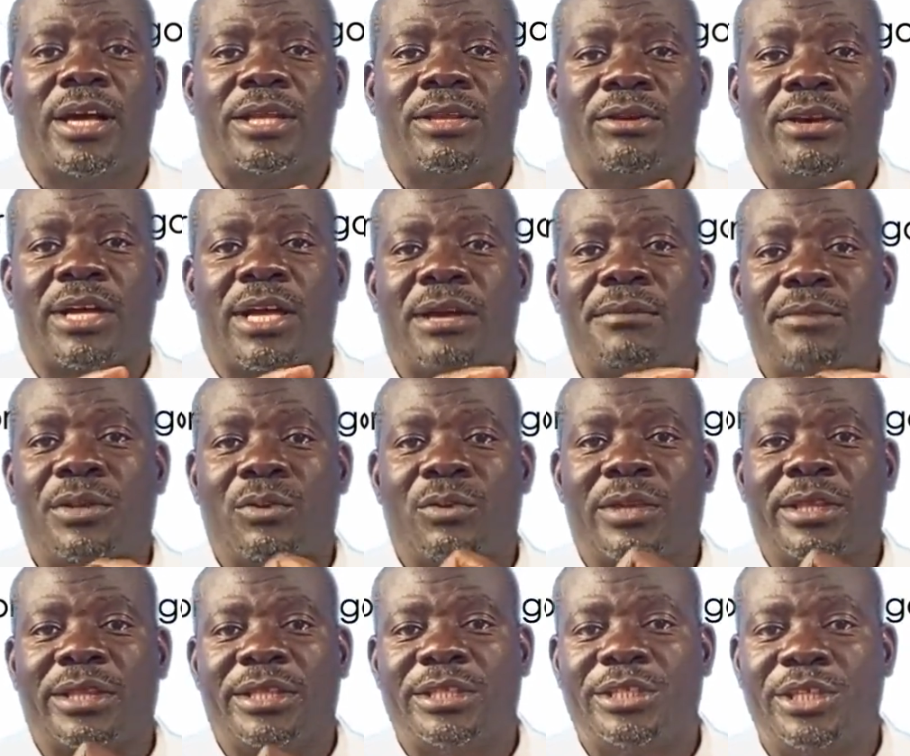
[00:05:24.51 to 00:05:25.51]
They were coming
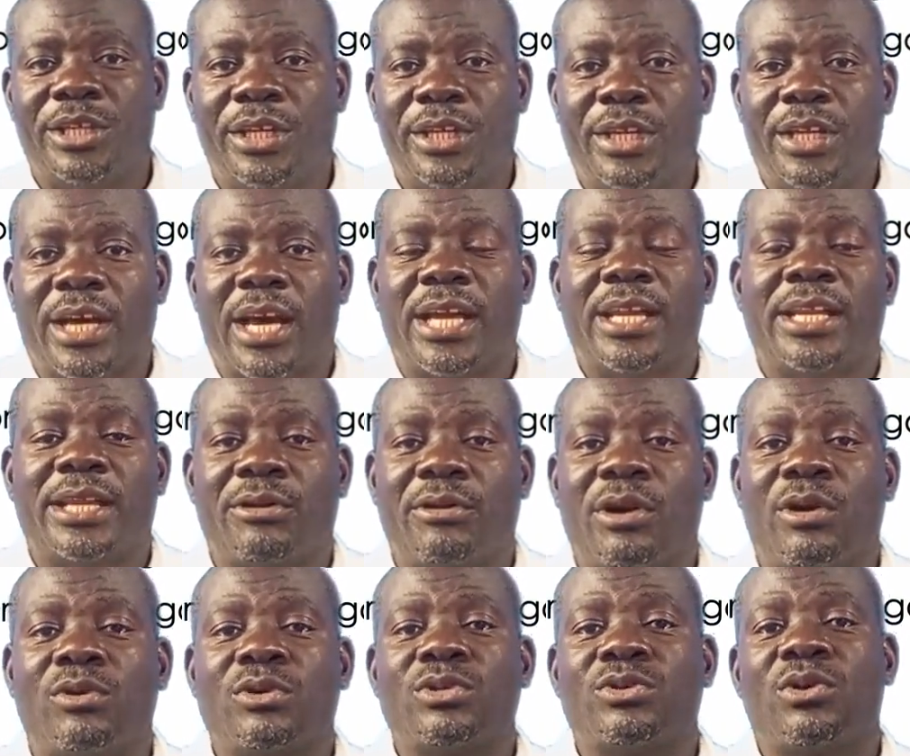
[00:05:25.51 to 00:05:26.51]
with gin, and they
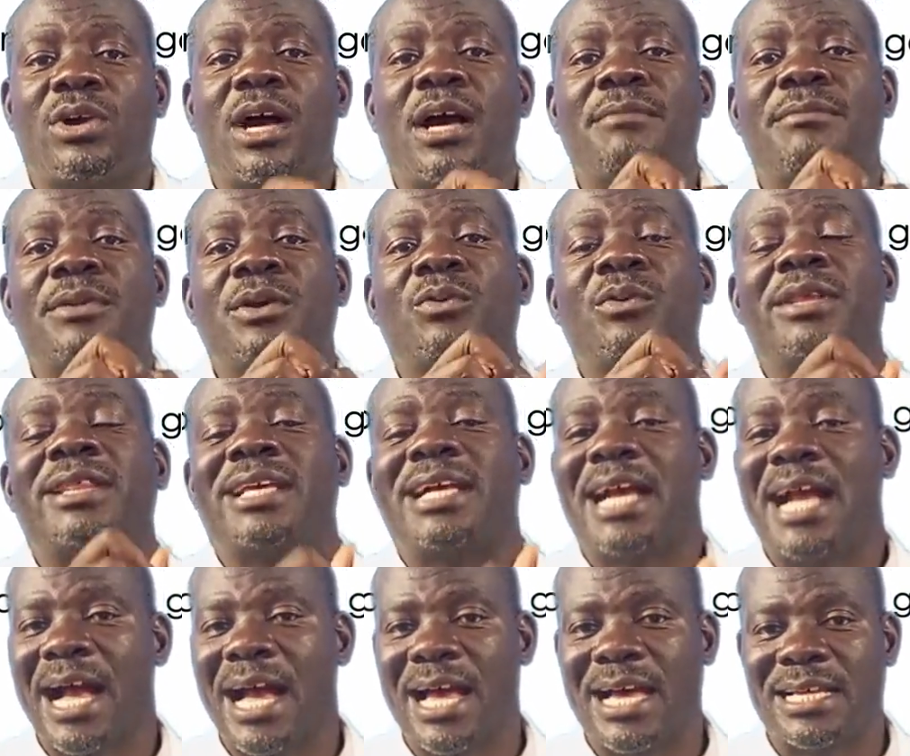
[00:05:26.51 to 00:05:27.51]
were also coming with
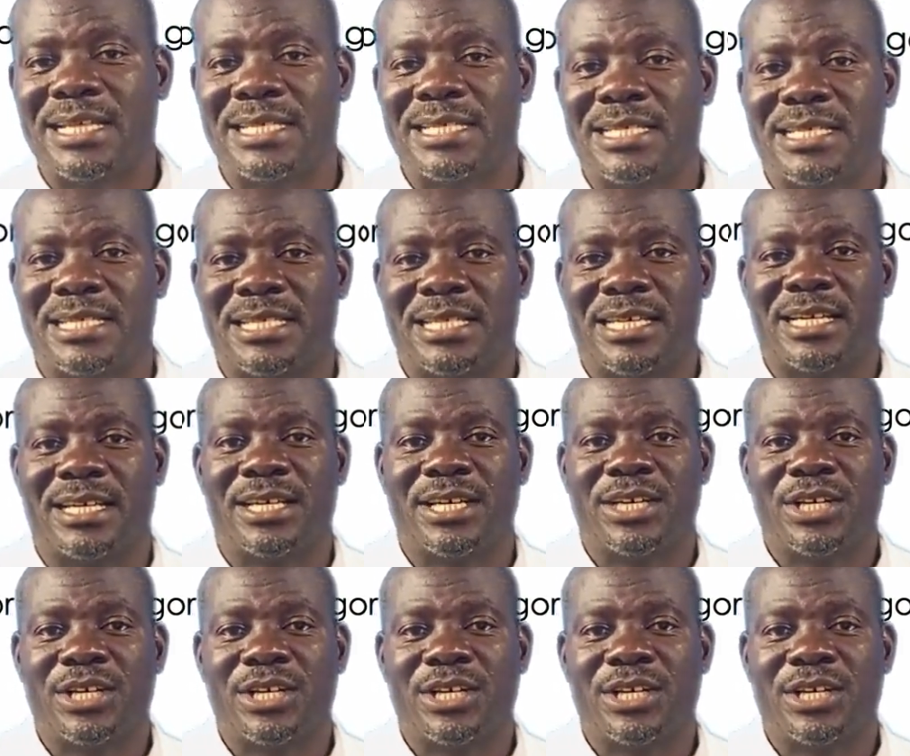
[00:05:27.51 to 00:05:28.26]
guns.